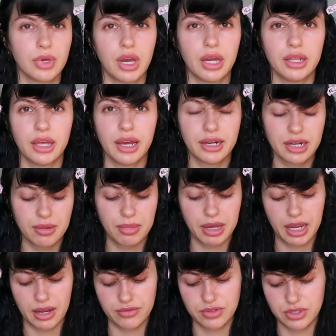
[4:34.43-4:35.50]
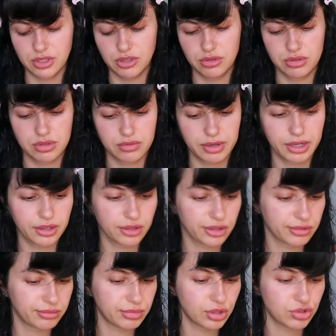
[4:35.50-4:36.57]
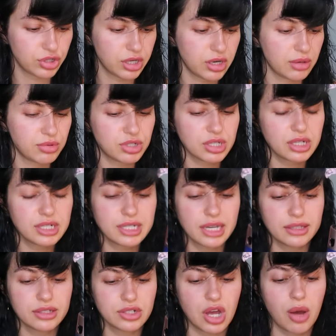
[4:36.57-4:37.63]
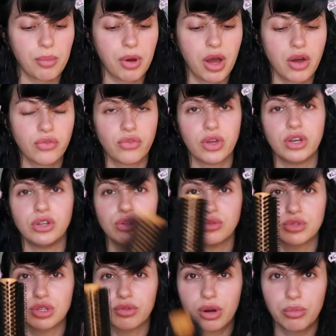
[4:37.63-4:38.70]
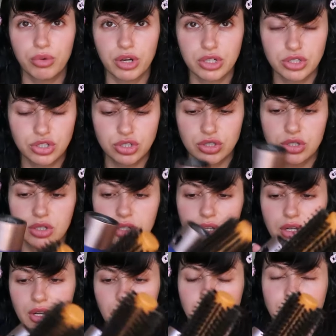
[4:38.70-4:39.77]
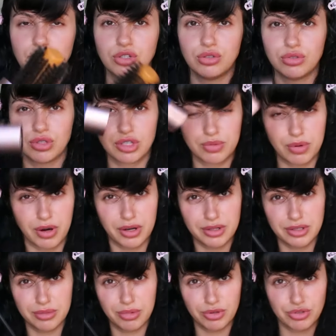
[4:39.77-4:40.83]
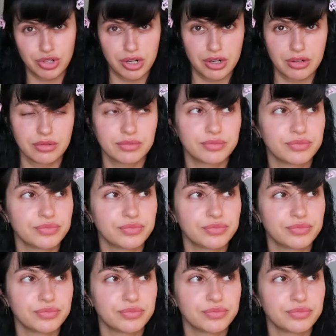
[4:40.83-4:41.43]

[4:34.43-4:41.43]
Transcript: I lied, I might have to use a regular blow dryer. I'm just gonna take the top off and use the round brush. I'll just use this part as a blow dryer.